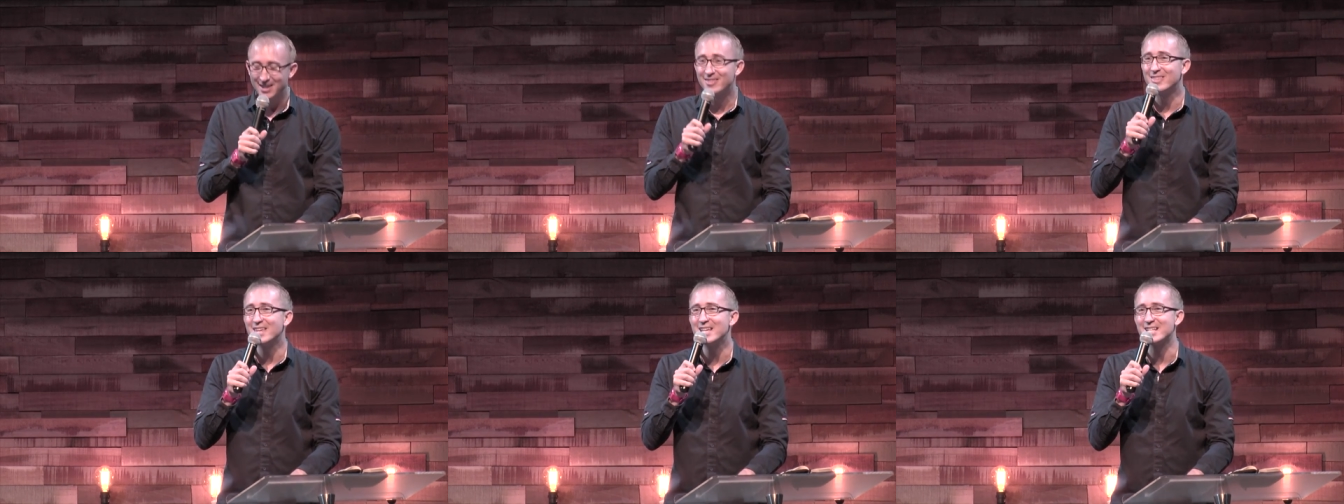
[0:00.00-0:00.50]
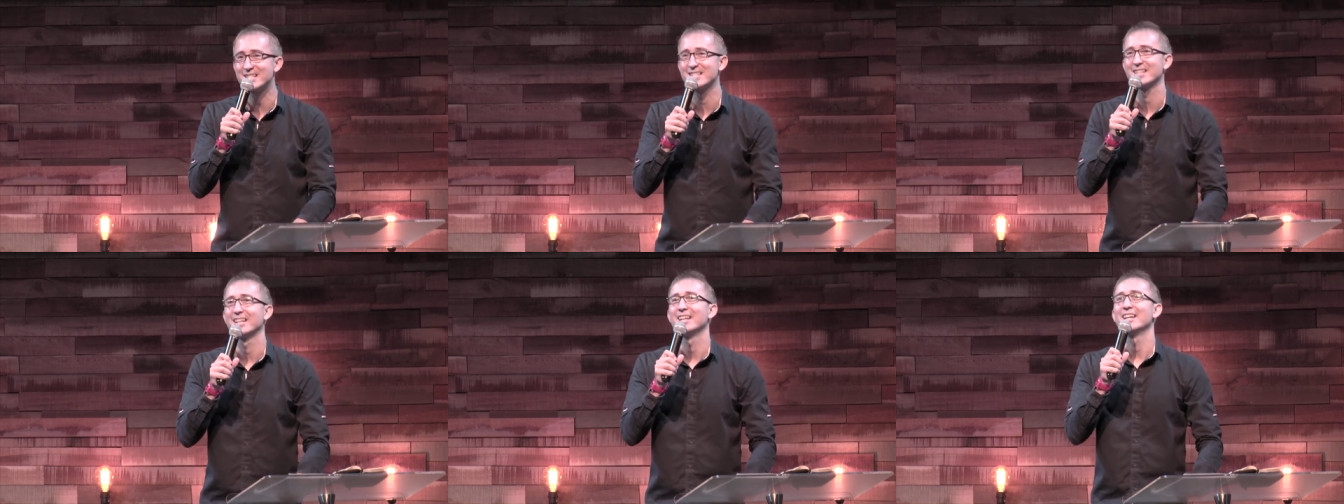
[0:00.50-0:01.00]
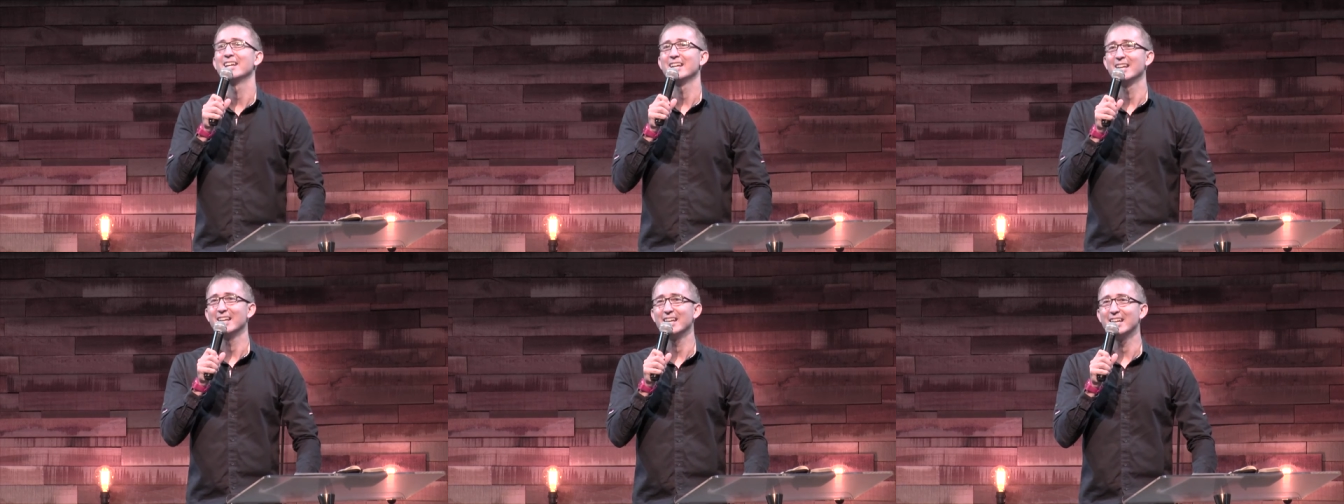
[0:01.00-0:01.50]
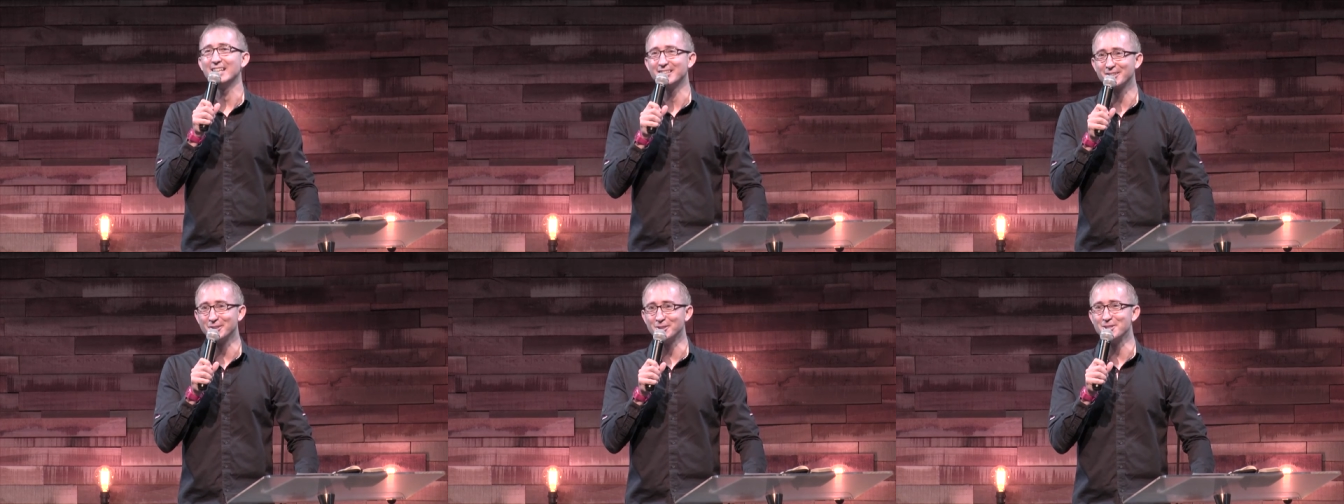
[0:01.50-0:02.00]
This is
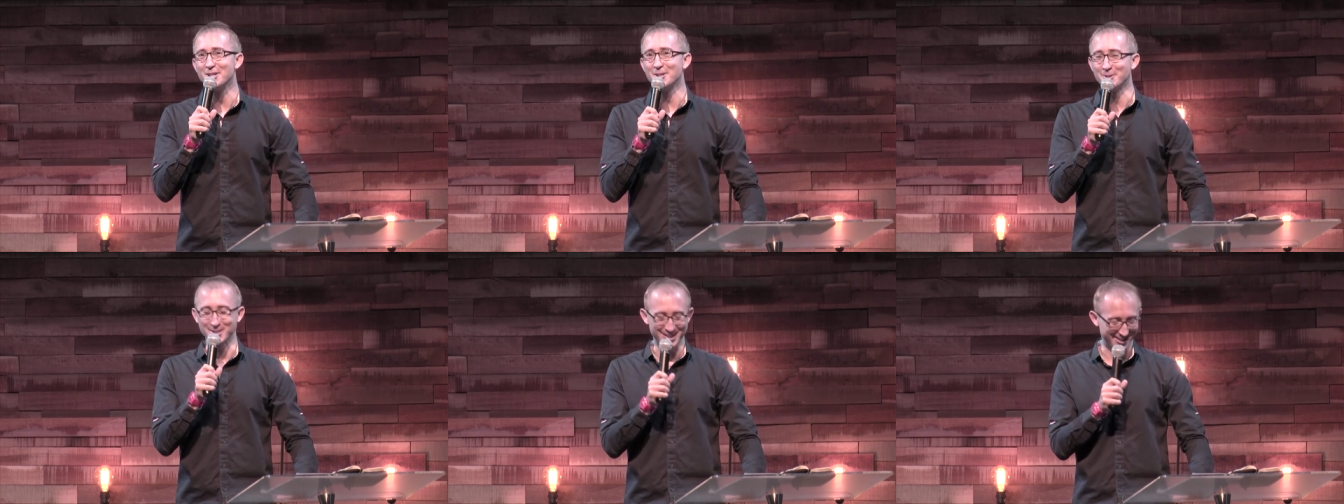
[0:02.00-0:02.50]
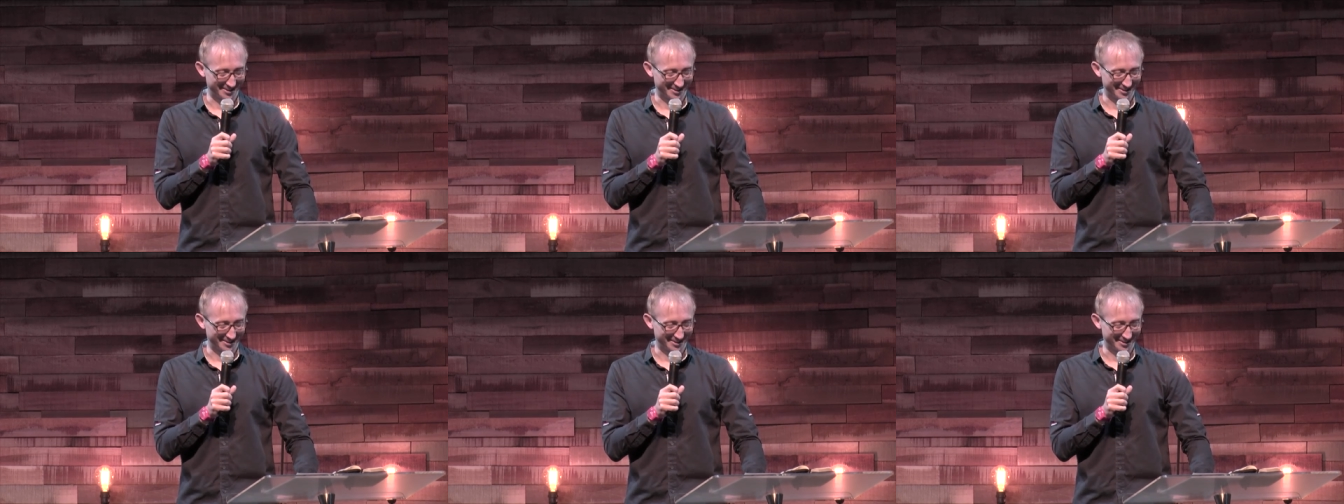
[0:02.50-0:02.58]
good news.